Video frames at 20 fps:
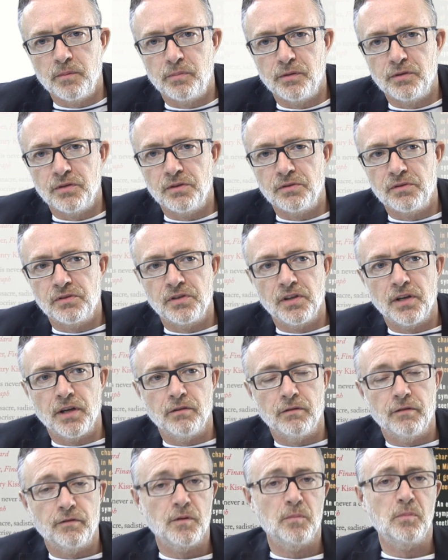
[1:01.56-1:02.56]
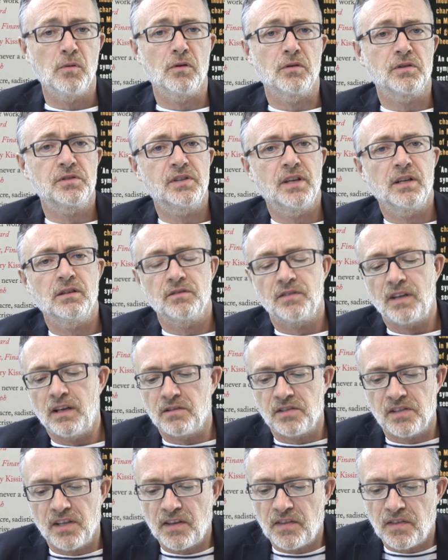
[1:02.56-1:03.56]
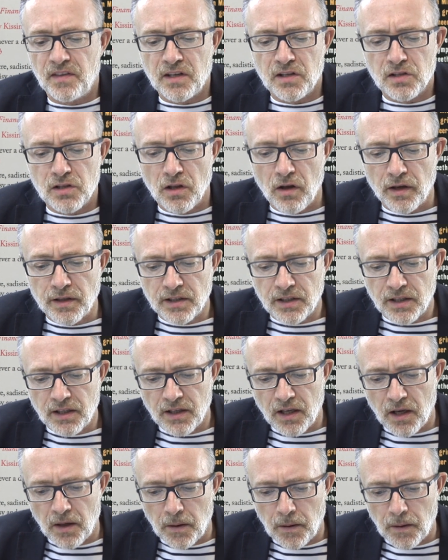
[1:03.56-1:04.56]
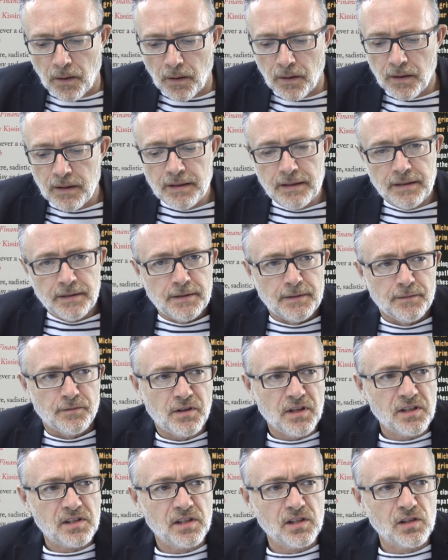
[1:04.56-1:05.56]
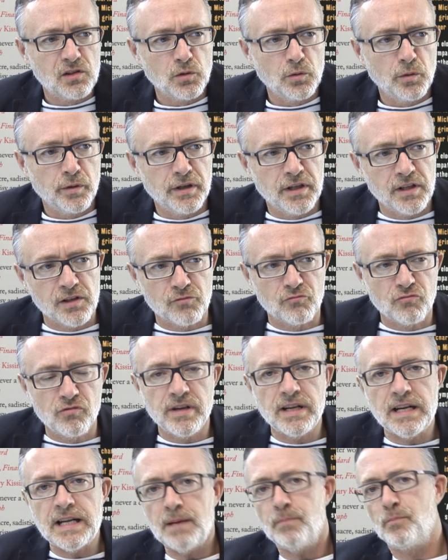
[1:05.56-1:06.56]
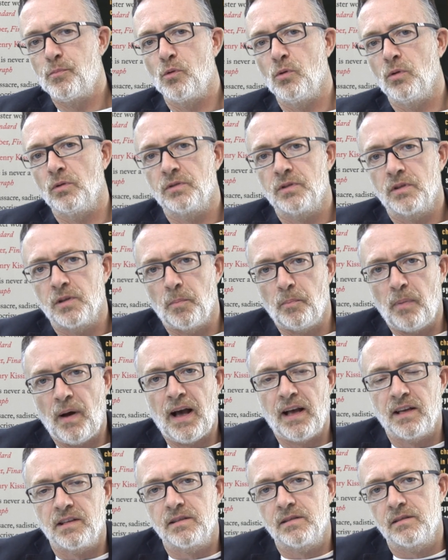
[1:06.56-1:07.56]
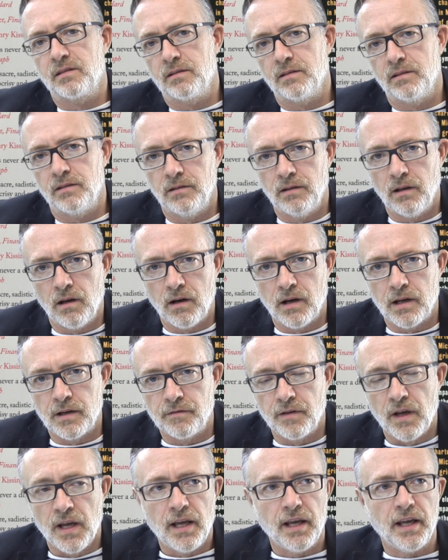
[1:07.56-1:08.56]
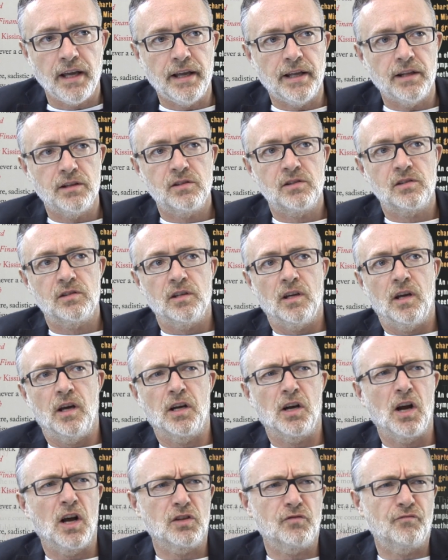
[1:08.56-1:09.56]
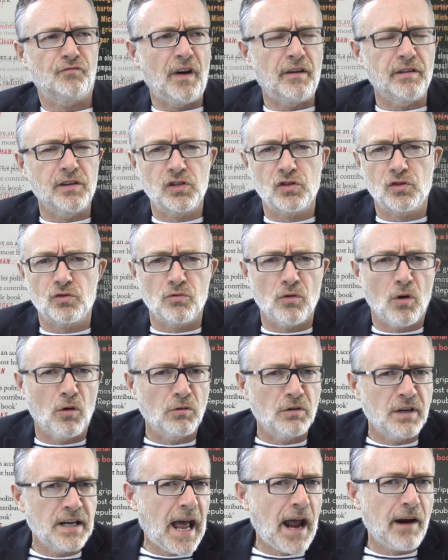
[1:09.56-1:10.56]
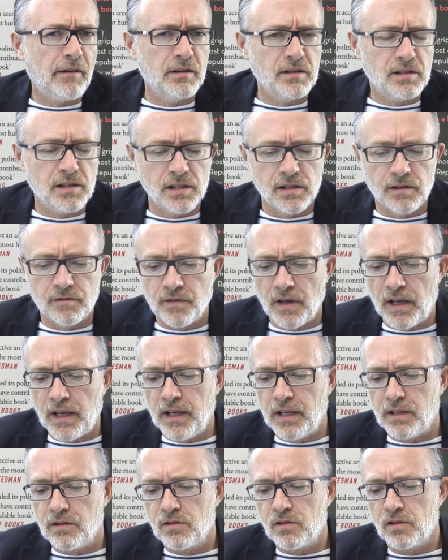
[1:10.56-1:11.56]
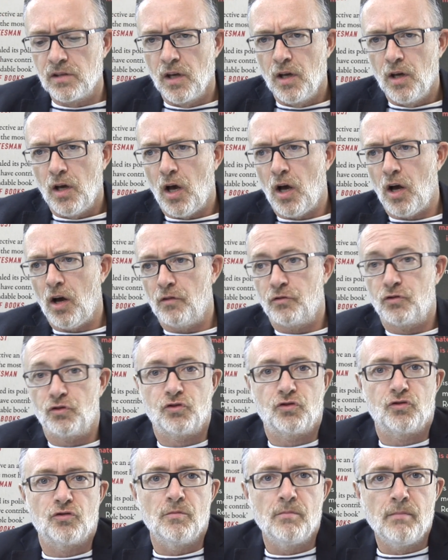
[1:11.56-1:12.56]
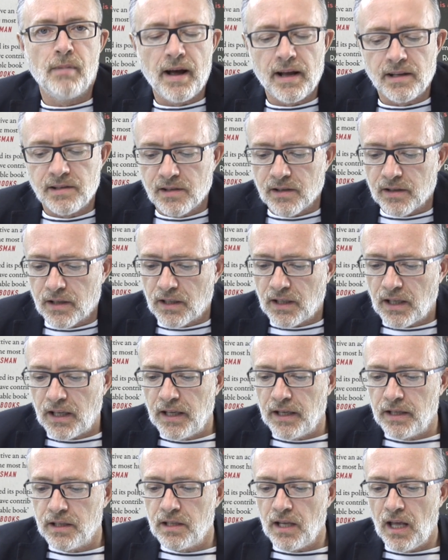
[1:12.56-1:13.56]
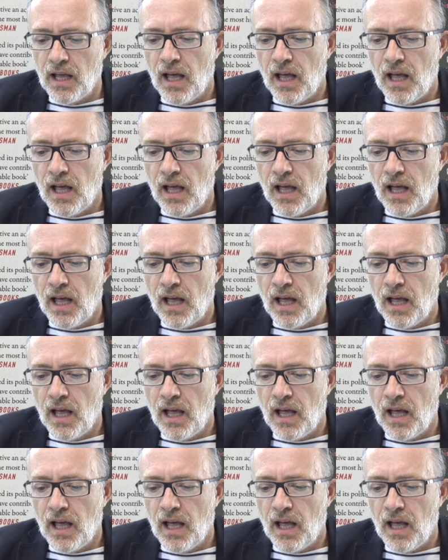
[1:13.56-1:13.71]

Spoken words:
produced there of the books, they'll say things like, this historian has really brought the past alive. It's a very strong narrative. It's dramatic. It